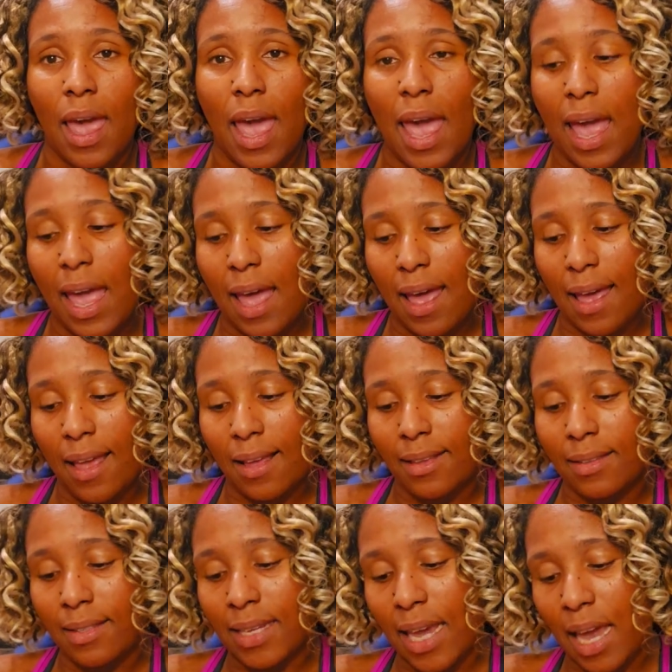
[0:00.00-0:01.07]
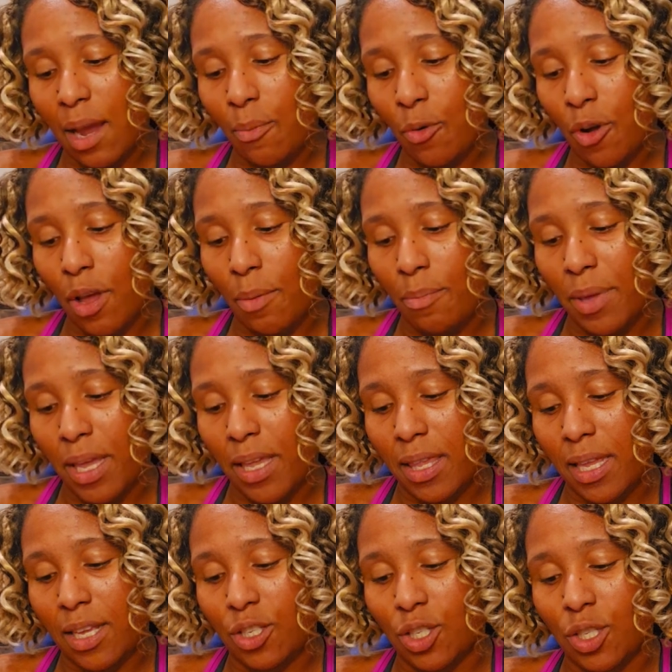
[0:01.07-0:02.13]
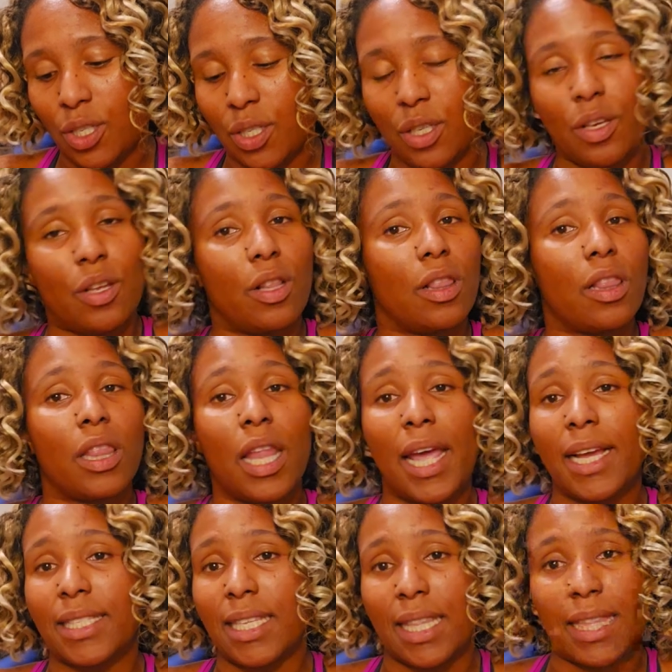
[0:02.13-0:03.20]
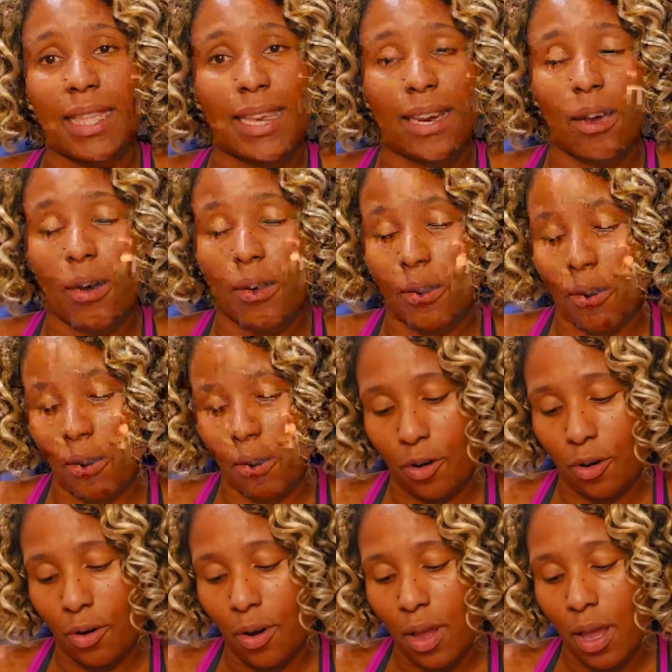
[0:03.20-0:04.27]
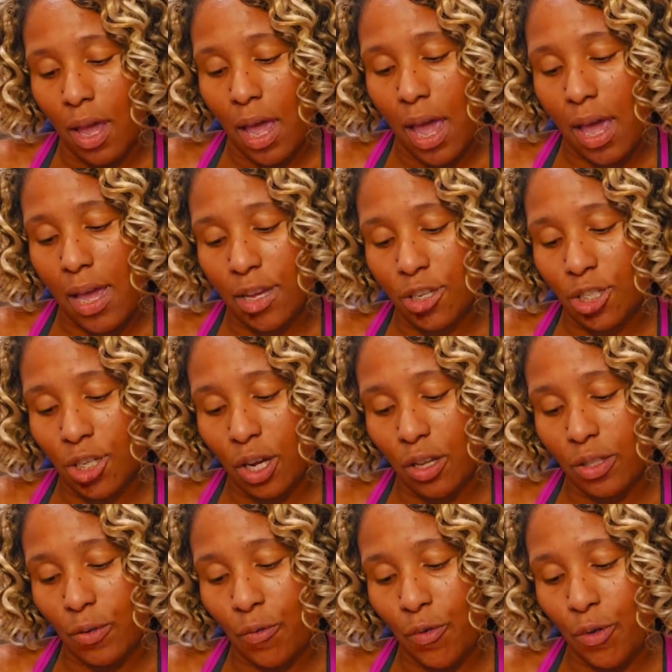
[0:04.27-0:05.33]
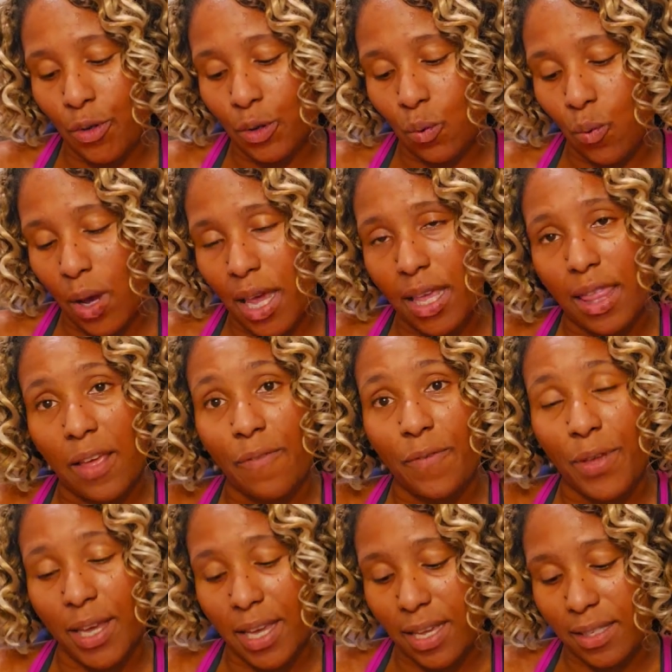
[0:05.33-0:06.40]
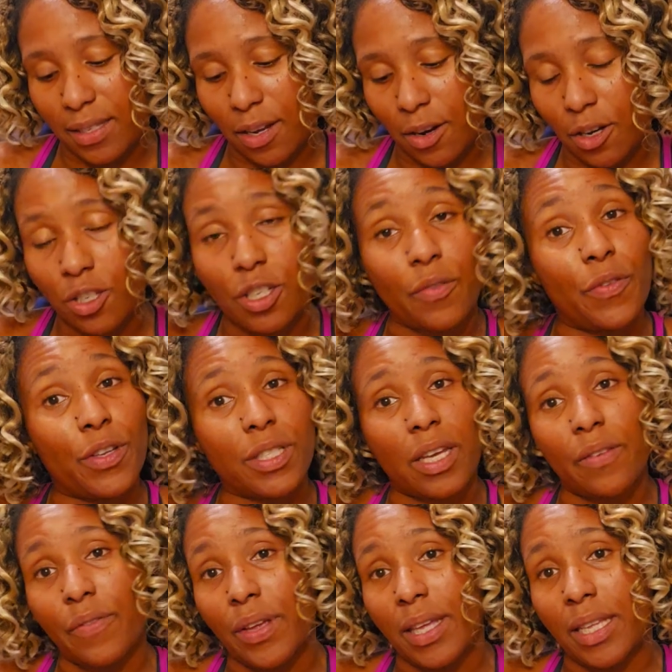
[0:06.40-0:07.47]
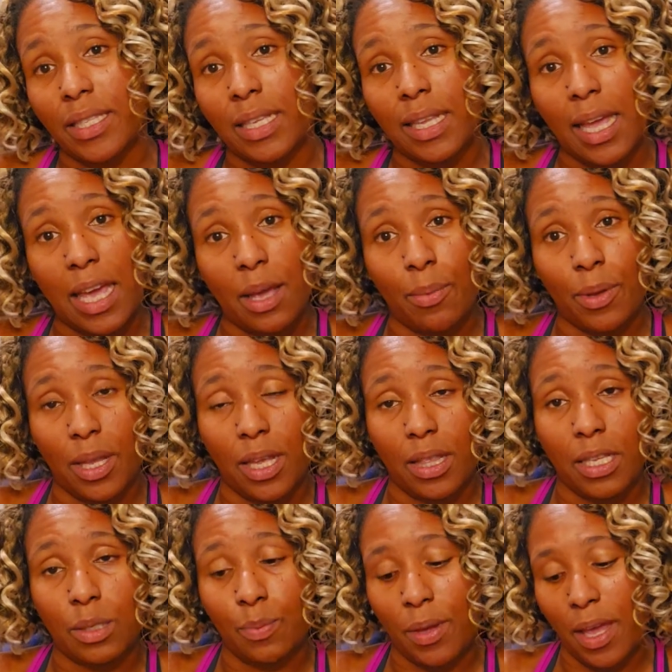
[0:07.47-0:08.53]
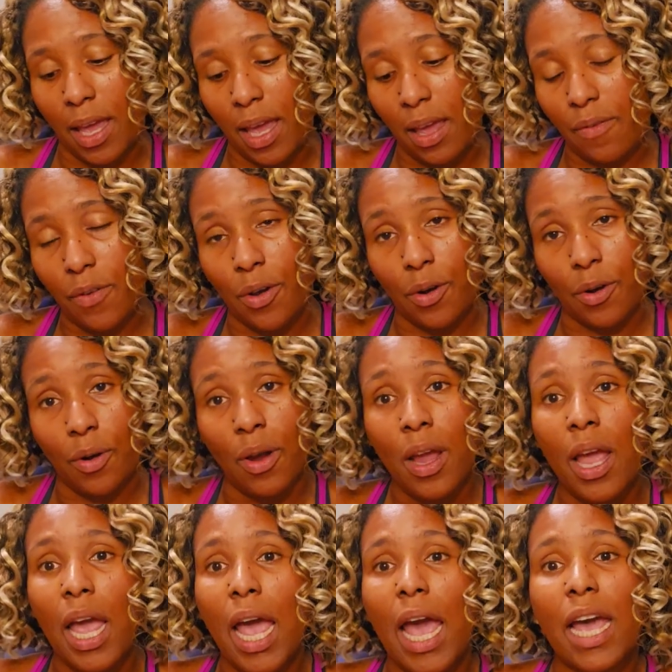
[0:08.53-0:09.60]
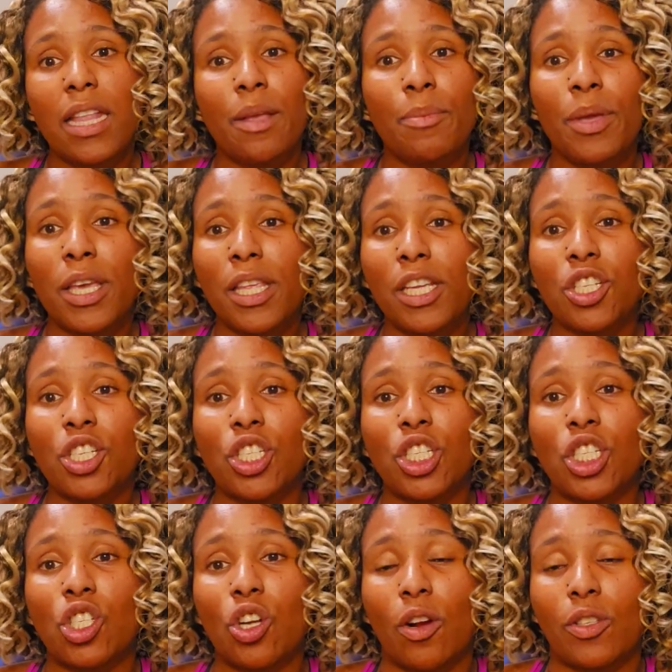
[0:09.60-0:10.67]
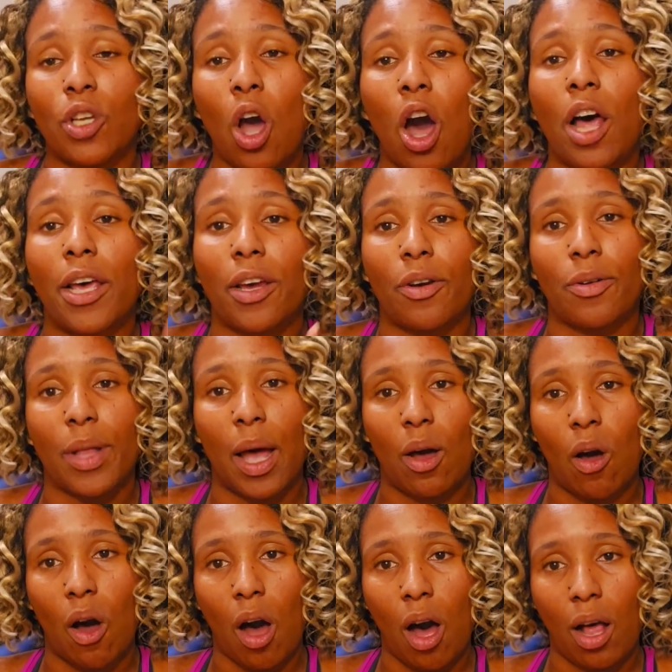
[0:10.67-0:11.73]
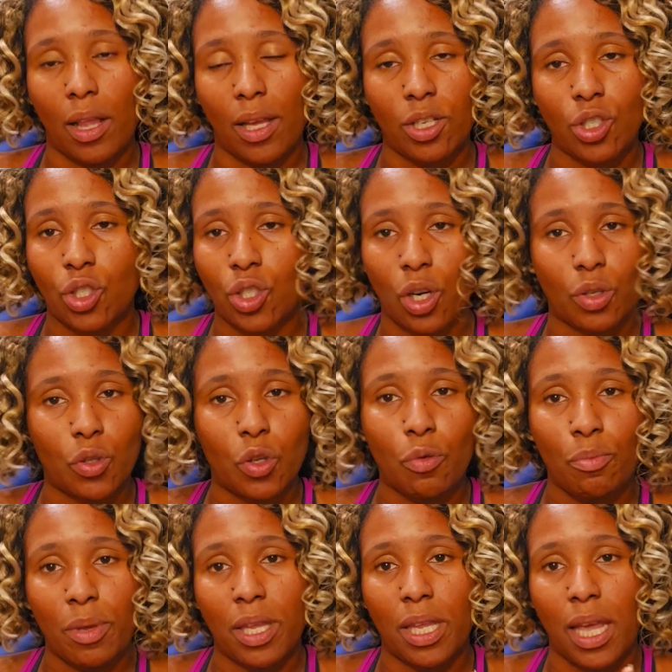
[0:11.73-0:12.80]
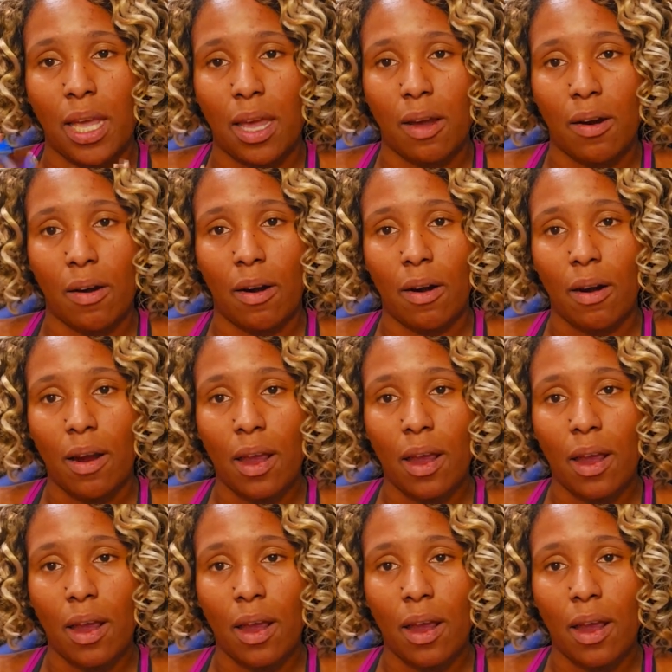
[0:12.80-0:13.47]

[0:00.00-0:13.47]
And Tamra immediately just lays it thick on her. And she also feels a way that Vicki's there. She feels like Vicki's enabling this behavior. And immediately she just starts calling her an alcoholic just starts humiliating her.